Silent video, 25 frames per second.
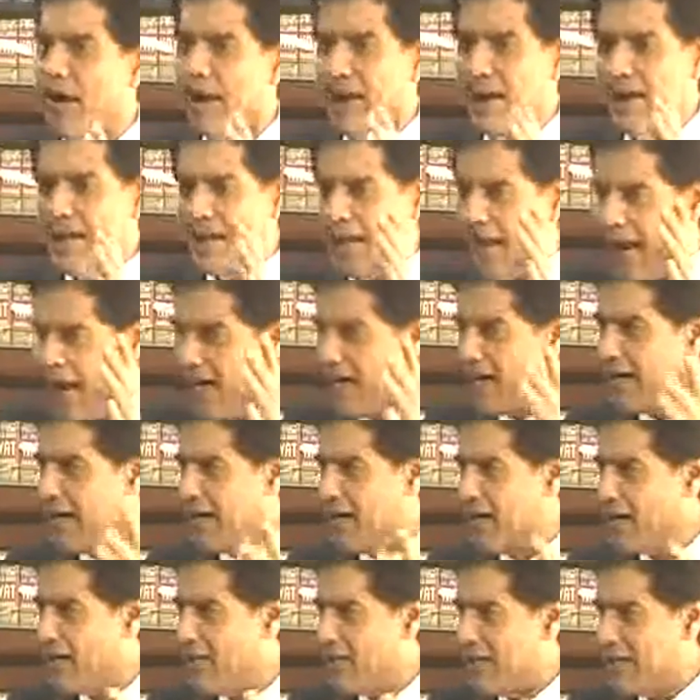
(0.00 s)
that
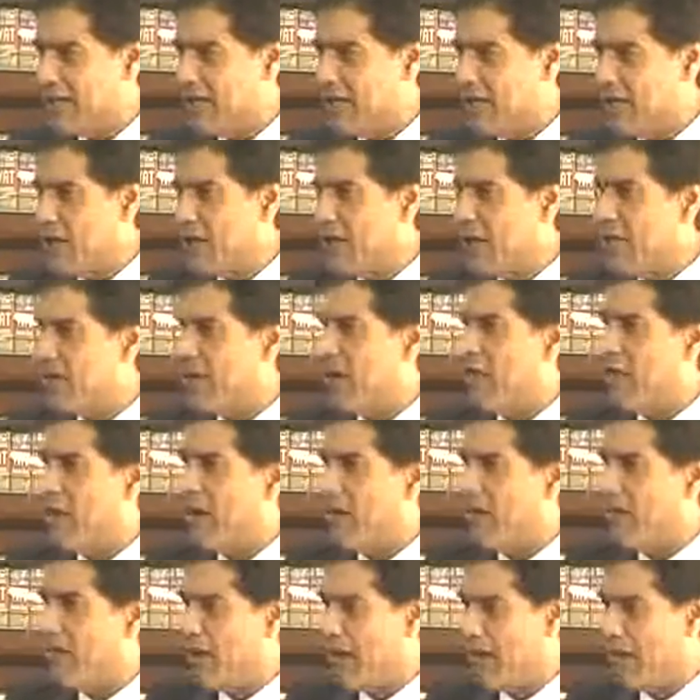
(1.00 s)
judgment of the
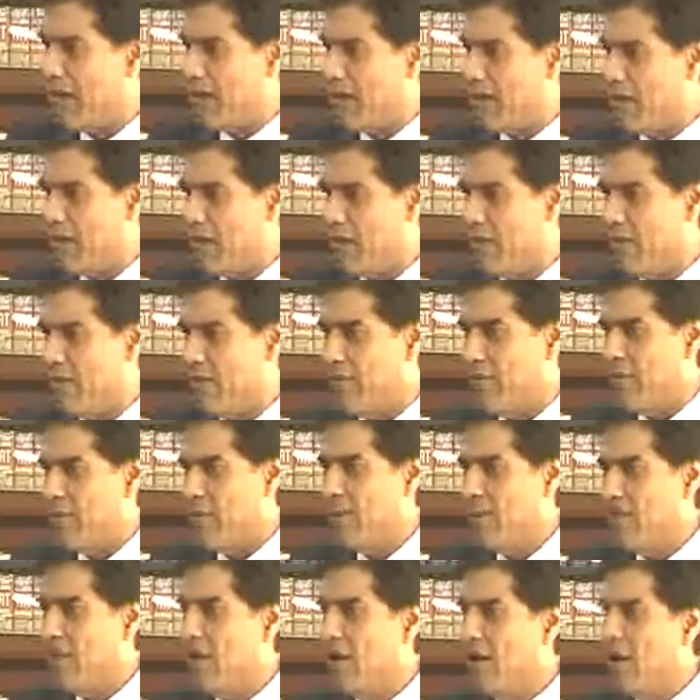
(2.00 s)
Bombay High Court
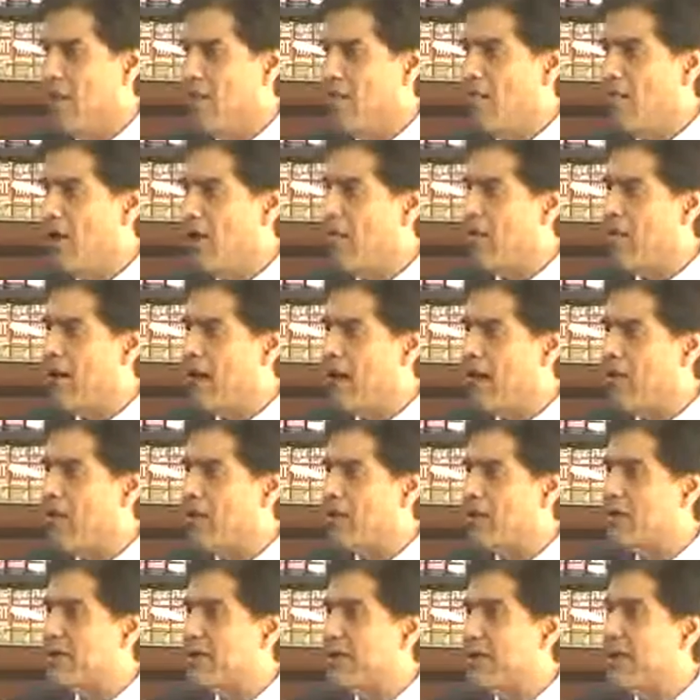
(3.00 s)

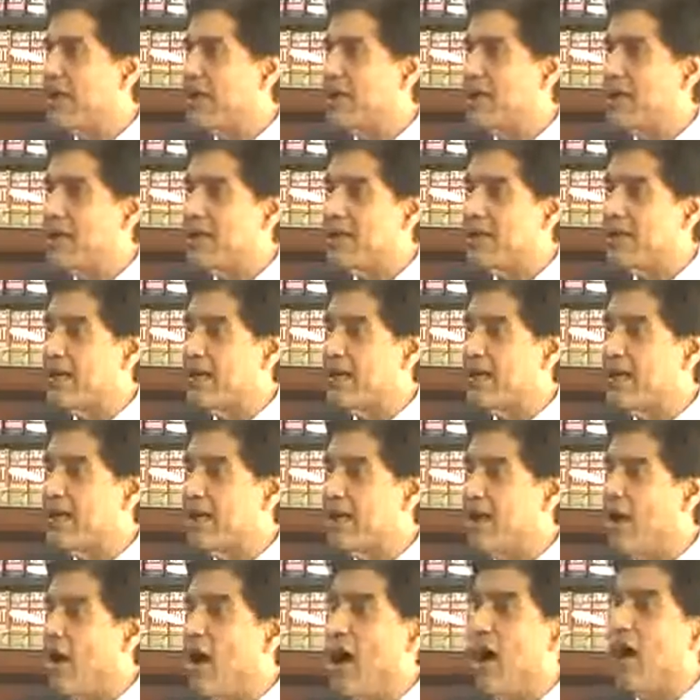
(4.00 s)
said that
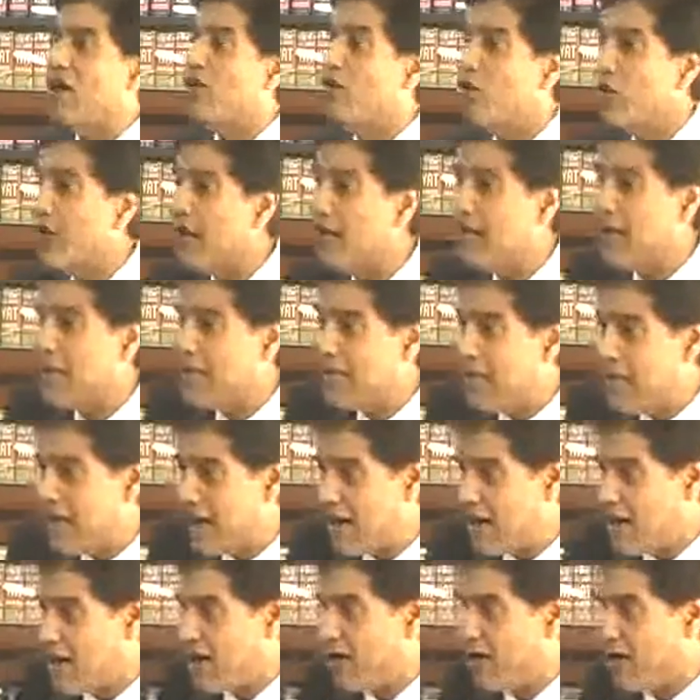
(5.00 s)
altogether they are
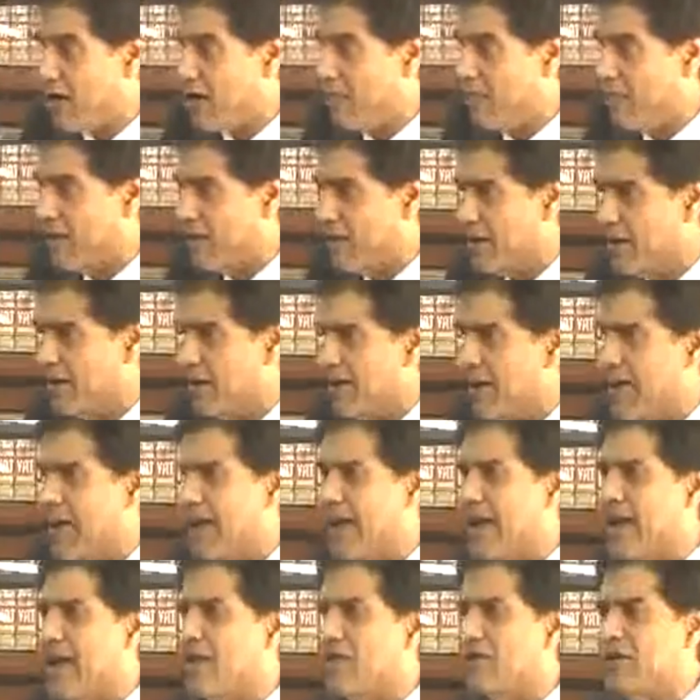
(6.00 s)
not competent. They
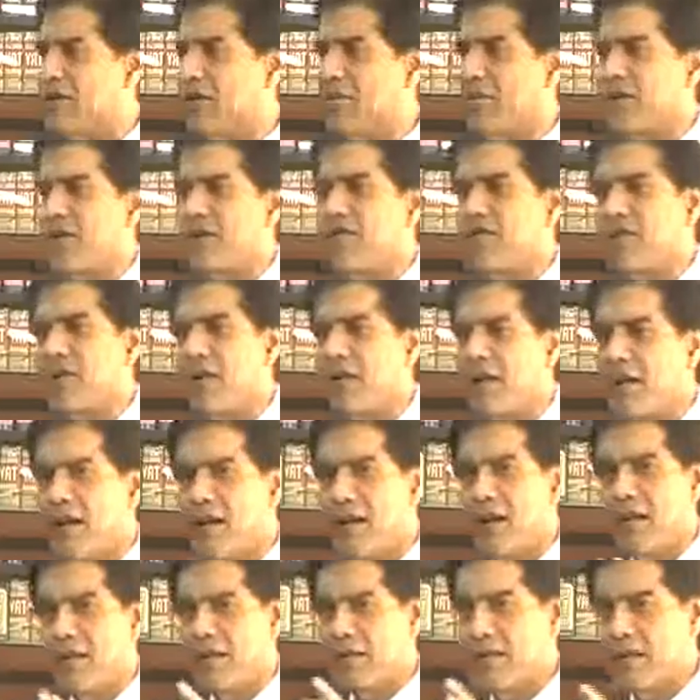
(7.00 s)
gave some
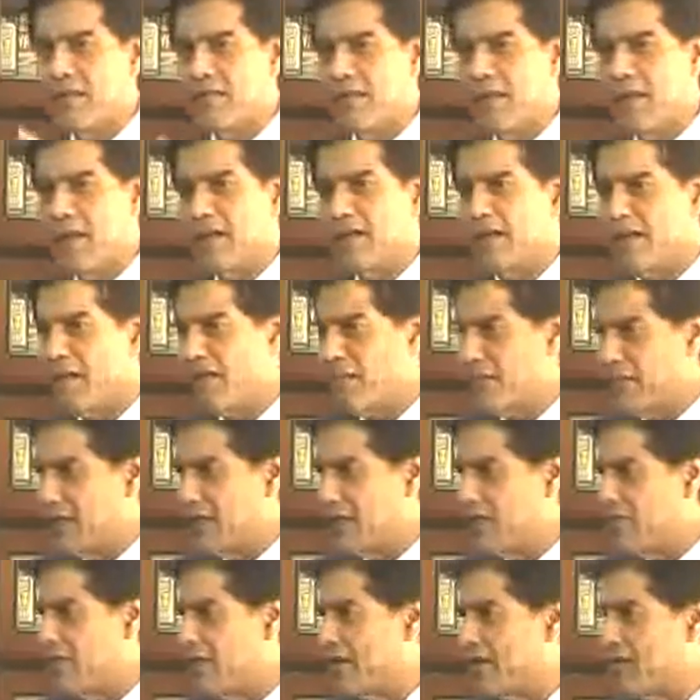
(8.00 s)

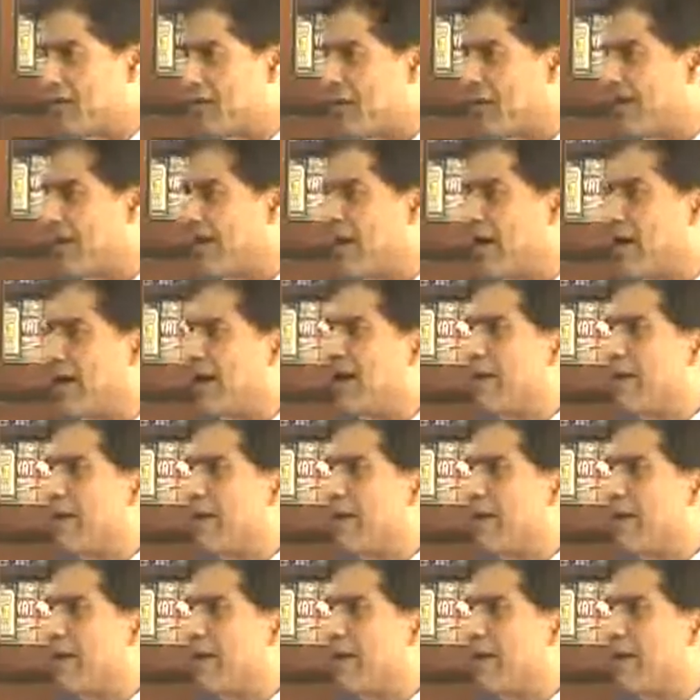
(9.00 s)
judgments were there